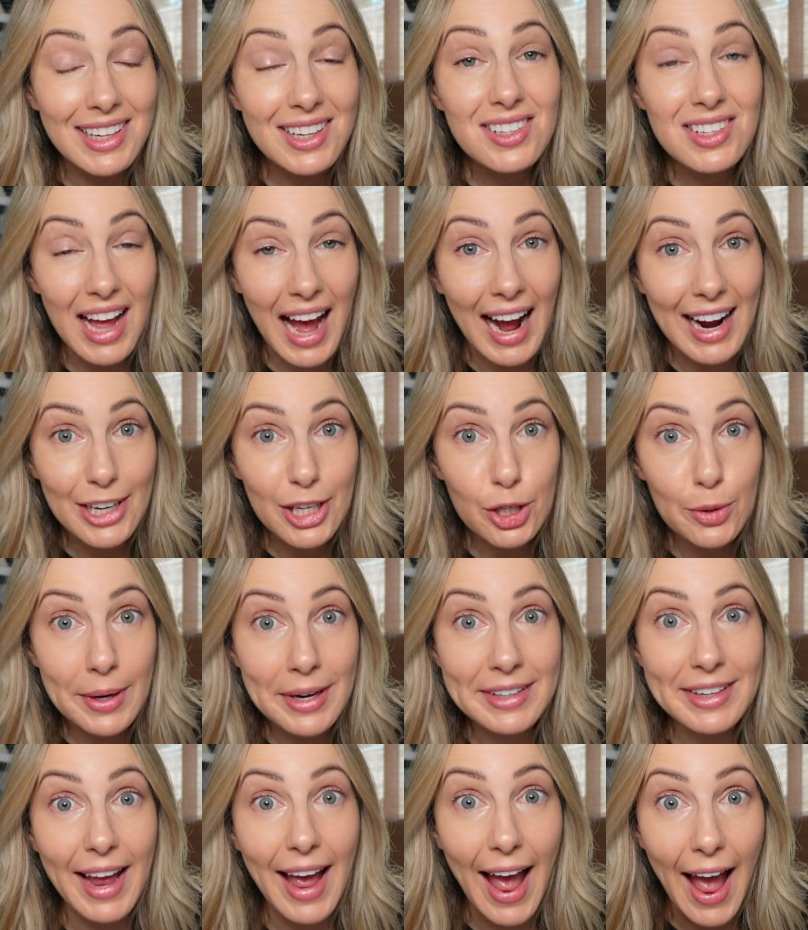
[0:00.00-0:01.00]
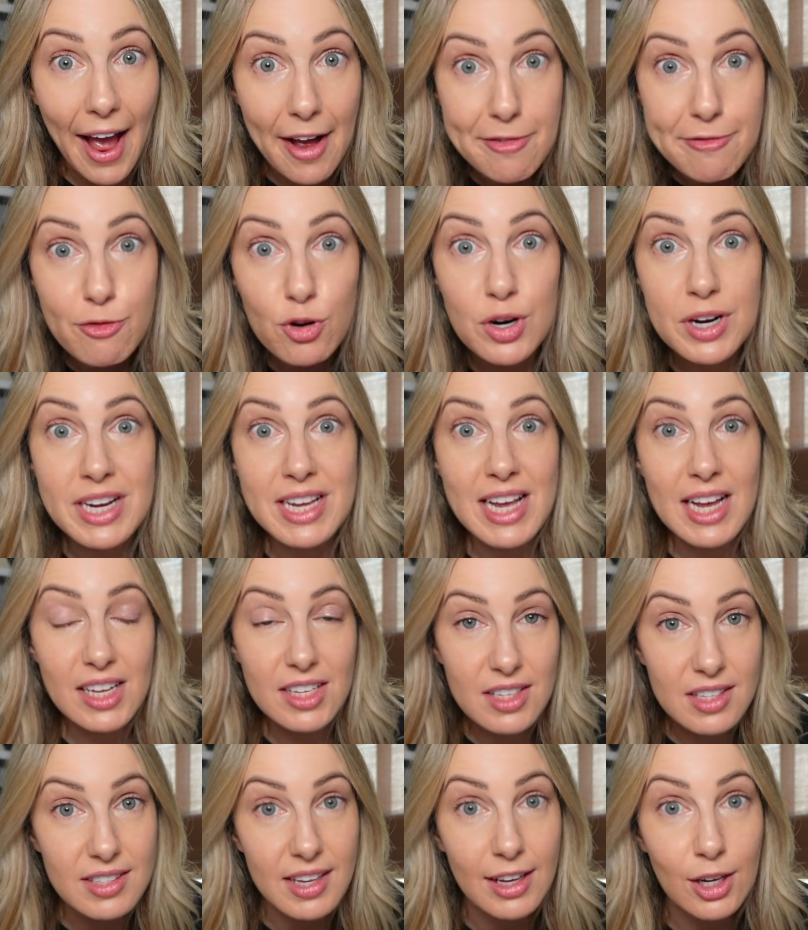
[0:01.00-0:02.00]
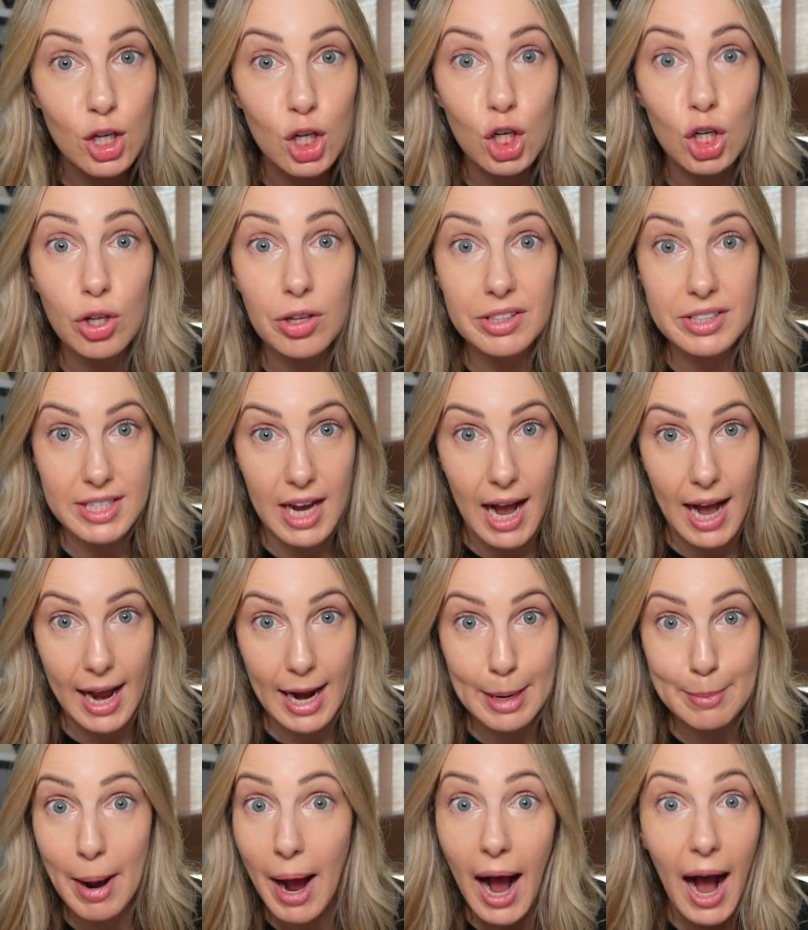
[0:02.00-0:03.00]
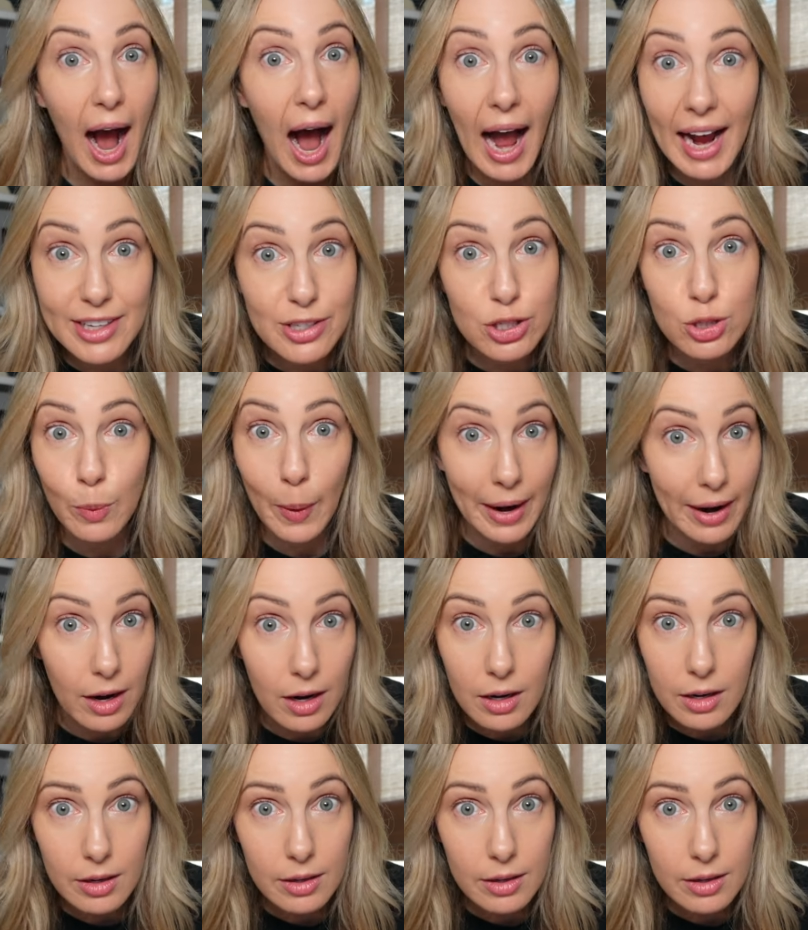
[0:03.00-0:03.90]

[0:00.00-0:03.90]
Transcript: is accurate every single time. I swear.